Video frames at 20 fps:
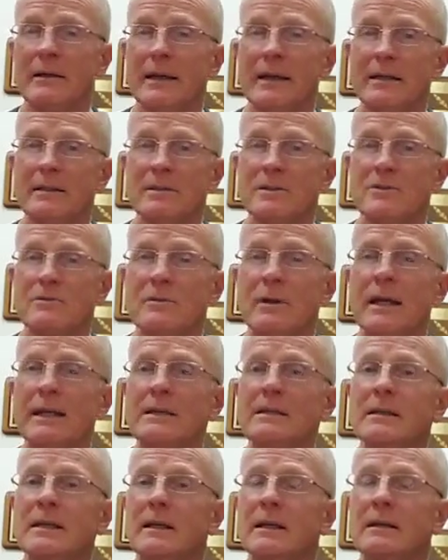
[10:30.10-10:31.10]
and
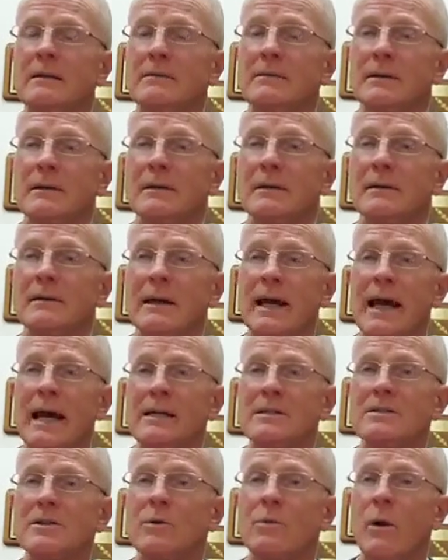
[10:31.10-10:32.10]
straightening the
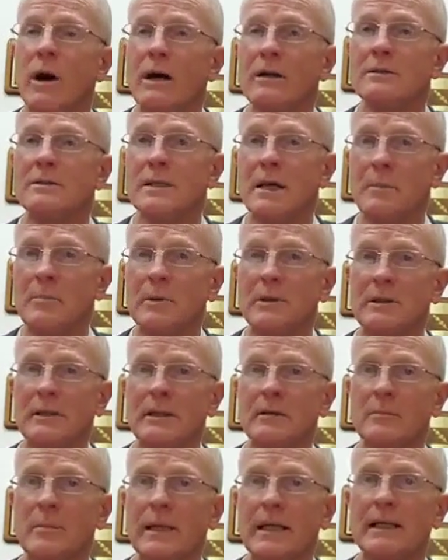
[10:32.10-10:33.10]
axial walls up a
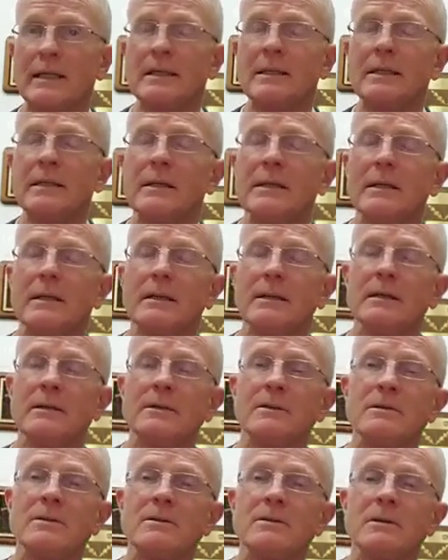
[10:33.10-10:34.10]
little bit
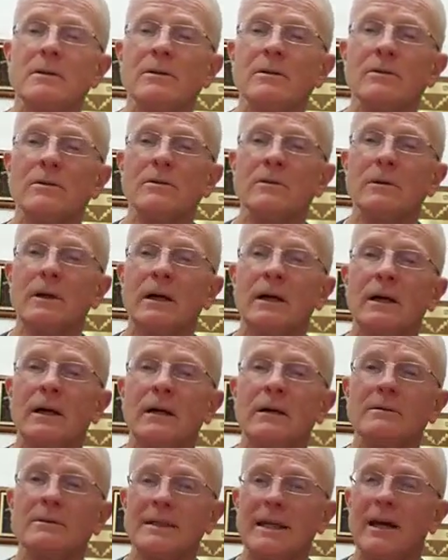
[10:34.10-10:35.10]

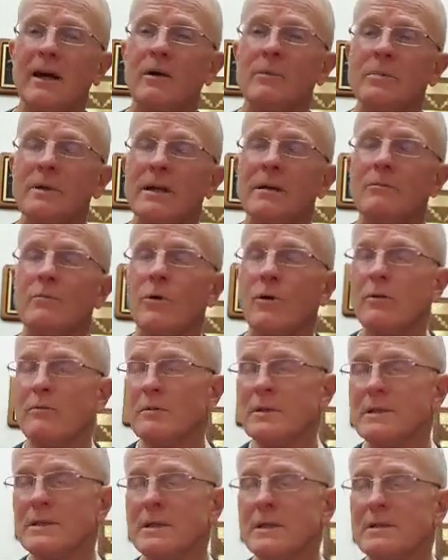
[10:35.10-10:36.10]
to help get more
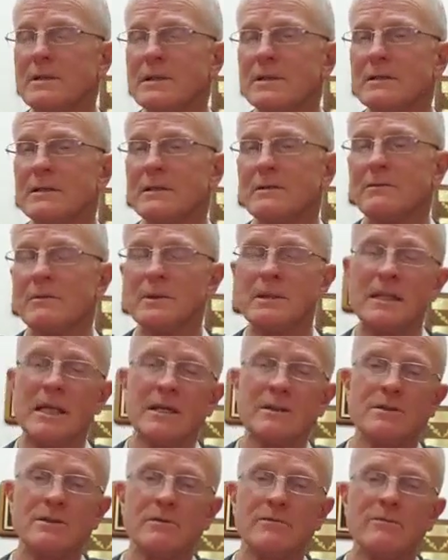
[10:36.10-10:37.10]
resistance and
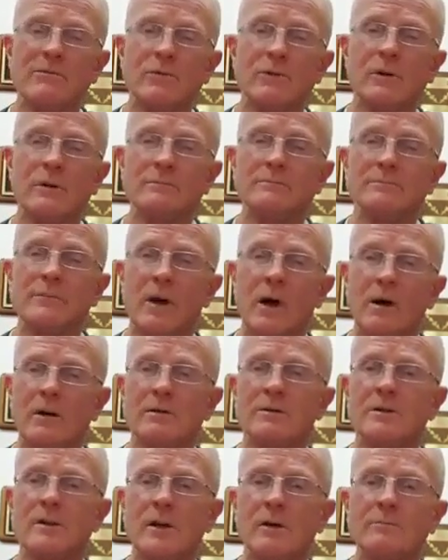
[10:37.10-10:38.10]
retention form
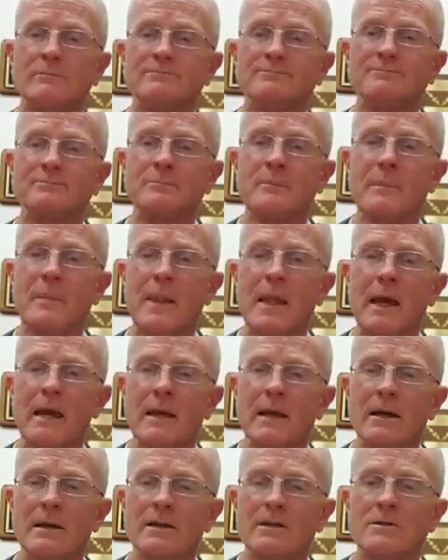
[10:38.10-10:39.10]
also.
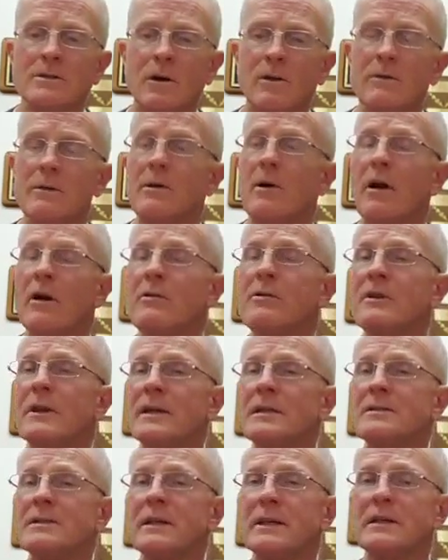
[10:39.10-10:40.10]
So there are
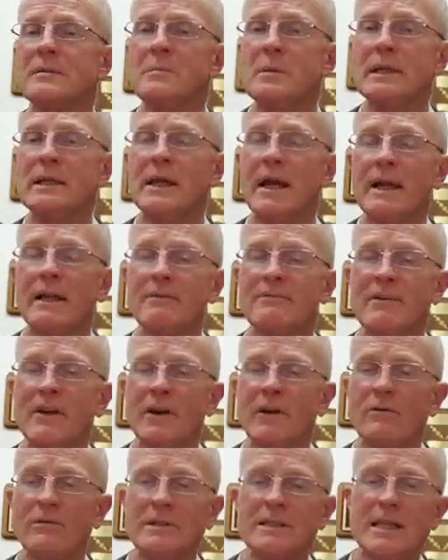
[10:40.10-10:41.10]
things that can be done if they
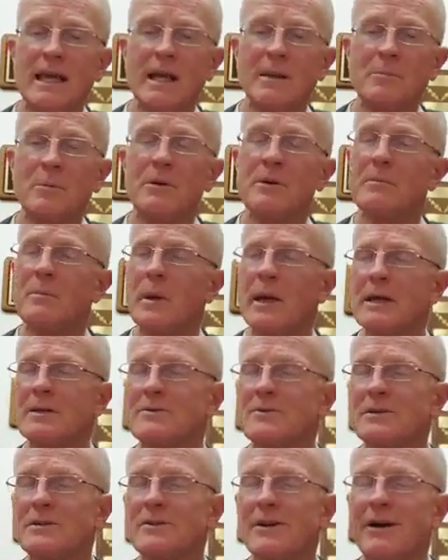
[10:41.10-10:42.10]
over taper. The
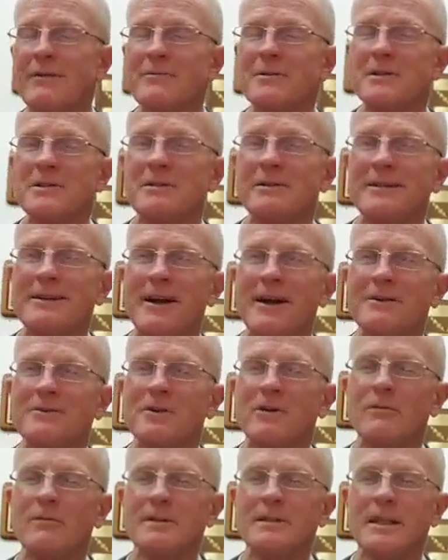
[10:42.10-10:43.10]
best is obviously not
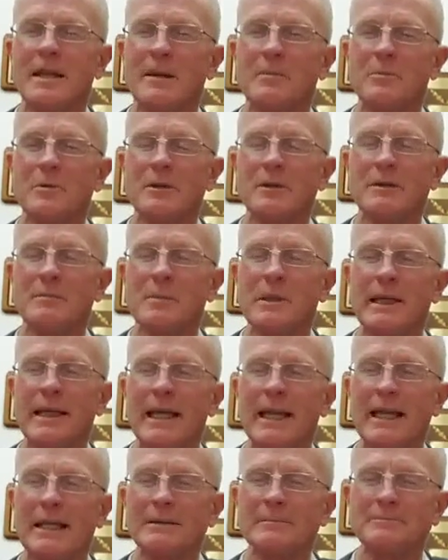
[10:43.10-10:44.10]
to over taper in the
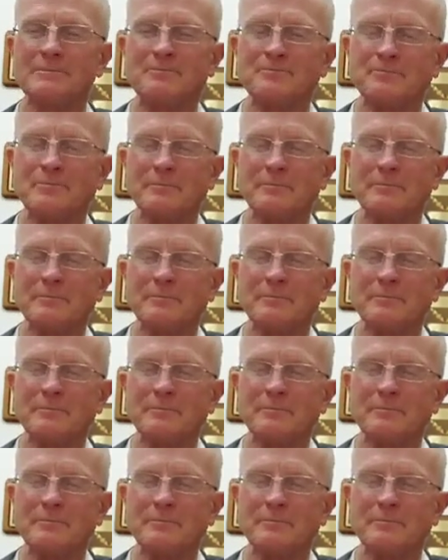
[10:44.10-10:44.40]
beginning.